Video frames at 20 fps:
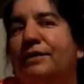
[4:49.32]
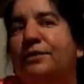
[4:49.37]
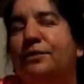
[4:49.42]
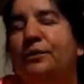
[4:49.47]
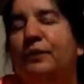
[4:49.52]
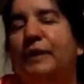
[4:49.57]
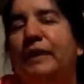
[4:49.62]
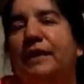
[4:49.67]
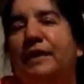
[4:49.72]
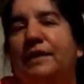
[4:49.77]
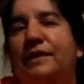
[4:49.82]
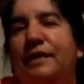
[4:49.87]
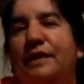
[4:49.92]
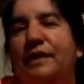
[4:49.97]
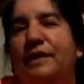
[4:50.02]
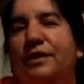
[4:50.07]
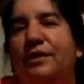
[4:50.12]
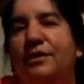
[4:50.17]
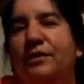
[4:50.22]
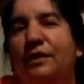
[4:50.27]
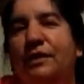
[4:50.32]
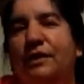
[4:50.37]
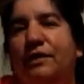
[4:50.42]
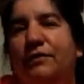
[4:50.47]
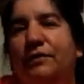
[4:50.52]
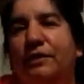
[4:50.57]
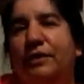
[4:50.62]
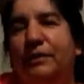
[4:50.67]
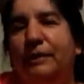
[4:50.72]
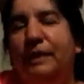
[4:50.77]
we continue to look
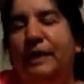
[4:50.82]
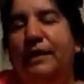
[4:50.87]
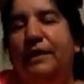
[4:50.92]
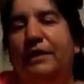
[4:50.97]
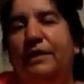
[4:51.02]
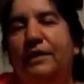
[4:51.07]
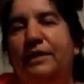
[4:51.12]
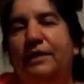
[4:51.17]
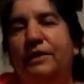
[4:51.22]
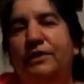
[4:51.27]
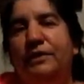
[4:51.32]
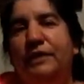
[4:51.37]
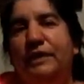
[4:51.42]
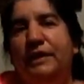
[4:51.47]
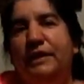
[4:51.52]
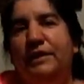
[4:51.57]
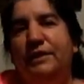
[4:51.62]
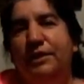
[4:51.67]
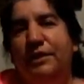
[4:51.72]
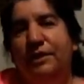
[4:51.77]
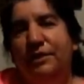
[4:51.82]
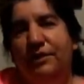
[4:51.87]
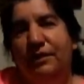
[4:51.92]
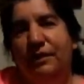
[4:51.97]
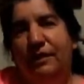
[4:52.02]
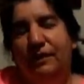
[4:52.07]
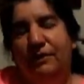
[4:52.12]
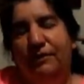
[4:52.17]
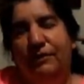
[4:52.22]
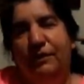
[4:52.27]
for the records and continue to
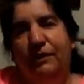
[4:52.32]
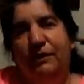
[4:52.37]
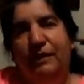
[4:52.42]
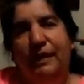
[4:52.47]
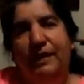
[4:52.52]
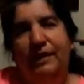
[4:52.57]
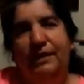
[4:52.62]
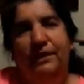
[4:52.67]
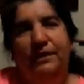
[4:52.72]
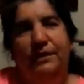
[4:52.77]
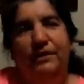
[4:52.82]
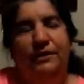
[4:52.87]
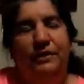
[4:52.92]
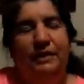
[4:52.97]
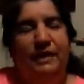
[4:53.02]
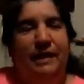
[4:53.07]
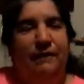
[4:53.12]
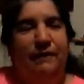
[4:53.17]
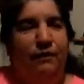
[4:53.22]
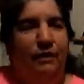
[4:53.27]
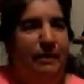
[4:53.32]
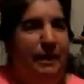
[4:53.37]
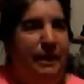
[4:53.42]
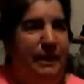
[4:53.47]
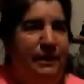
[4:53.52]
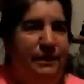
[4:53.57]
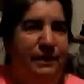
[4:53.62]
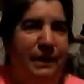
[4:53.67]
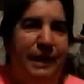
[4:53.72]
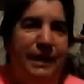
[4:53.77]
look for the records and
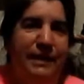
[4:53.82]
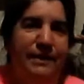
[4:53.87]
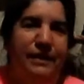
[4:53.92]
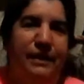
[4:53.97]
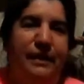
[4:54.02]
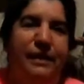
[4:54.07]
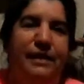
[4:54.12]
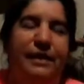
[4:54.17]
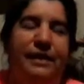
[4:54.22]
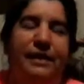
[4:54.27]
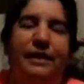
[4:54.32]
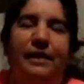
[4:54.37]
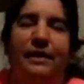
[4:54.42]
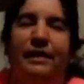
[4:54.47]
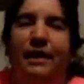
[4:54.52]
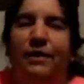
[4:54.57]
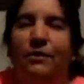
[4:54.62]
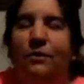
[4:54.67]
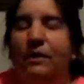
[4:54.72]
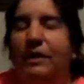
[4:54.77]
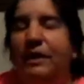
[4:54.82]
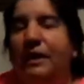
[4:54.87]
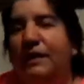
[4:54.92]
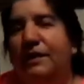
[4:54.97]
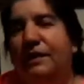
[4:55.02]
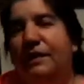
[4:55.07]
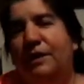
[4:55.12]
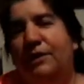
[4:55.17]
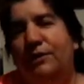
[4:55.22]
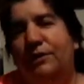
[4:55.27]
everybody's asking and they're wanting
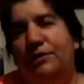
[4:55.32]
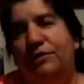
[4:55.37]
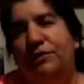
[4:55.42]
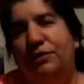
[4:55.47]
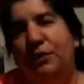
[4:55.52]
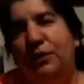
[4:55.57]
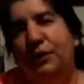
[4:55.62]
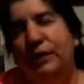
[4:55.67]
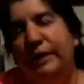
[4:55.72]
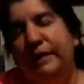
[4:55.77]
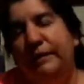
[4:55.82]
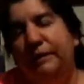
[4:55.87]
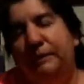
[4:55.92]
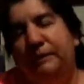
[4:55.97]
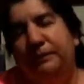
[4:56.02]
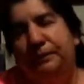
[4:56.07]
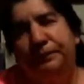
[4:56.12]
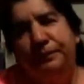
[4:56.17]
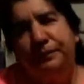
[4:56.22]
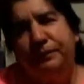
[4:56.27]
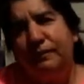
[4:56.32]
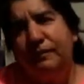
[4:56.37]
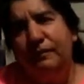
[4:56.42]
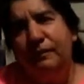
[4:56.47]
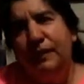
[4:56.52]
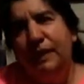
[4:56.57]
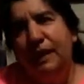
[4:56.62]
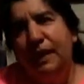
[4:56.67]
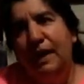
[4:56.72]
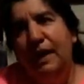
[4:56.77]
to know the story.
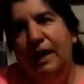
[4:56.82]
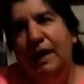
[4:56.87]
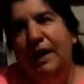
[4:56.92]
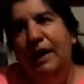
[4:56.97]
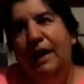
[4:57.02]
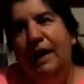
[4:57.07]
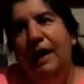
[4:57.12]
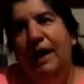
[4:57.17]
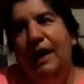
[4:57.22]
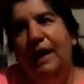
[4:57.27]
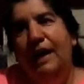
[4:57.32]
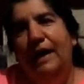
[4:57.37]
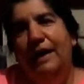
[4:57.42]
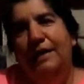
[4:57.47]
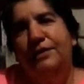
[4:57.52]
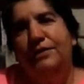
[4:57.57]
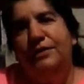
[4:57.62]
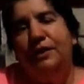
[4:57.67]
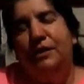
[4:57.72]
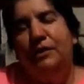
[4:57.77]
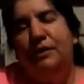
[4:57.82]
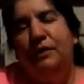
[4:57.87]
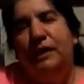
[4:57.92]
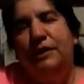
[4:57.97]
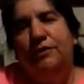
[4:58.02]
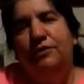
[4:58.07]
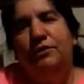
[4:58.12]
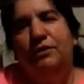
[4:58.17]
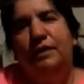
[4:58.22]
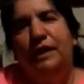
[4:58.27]
And so
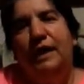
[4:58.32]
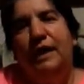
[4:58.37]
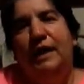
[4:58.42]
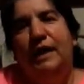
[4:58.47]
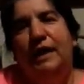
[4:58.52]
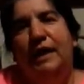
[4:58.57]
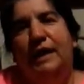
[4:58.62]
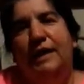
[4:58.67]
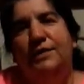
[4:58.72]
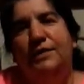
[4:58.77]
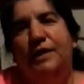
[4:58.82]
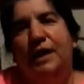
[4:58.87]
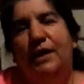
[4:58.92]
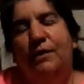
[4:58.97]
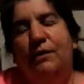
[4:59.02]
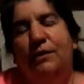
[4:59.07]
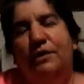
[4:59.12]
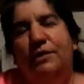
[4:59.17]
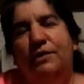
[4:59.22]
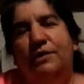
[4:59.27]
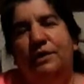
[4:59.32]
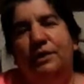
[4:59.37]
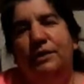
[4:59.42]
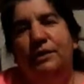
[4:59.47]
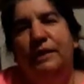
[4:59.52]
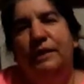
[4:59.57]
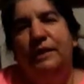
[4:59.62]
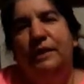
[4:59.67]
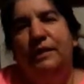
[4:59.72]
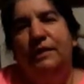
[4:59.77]
yesterday, as I was
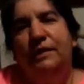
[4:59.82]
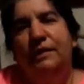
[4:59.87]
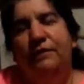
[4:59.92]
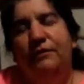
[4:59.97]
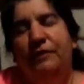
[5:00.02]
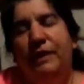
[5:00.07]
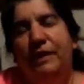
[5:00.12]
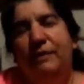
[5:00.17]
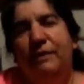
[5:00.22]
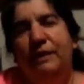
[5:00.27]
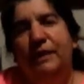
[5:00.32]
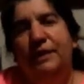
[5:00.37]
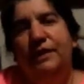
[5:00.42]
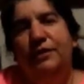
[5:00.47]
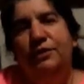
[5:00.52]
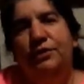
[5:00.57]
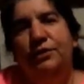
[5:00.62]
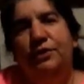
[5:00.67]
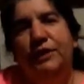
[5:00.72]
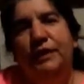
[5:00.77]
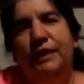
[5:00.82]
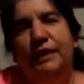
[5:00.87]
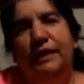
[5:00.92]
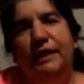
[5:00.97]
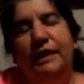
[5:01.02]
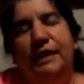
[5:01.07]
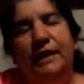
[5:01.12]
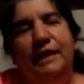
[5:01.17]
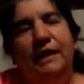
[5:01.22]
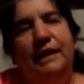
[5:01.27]
doing family
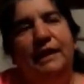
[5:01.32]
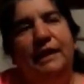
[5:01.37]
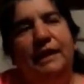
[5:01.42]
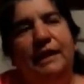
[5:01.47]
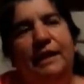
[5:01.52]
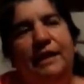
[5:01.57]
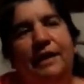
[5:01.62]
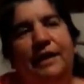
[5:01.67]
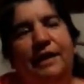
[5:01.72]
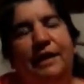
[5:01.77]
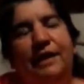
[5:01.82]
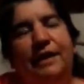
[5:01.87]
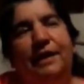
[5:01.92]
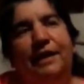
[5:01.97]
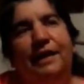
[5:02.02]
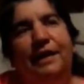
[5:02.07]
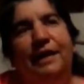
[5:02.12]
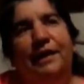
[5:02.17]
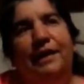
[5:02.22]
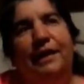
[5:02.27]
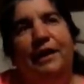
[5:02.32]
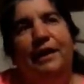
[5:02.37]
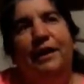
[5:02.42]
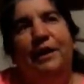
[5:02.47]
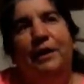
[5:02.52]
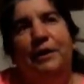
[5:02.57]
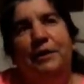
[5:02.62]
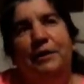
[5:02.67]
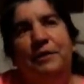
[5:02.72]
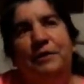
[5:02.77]
history,
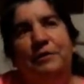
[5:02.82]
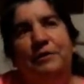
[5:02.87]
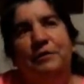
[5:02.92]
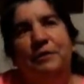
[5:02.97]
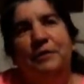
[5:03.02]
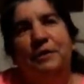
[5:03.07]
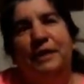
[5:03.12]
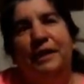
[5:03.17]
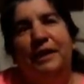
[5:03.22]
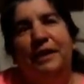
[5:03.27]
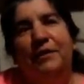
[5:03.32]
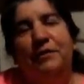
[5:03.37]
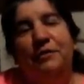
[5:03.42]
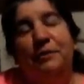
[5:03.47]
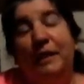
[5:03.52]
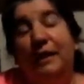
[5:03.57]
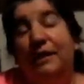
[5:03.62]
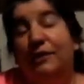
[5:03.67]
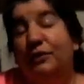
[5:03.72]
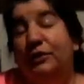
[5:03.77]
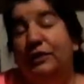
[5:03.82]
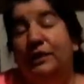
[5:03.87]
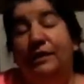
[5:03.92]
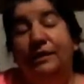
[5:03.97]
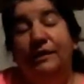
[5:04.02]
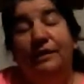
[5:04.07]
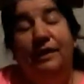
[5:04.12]
uh, the story goes back, she could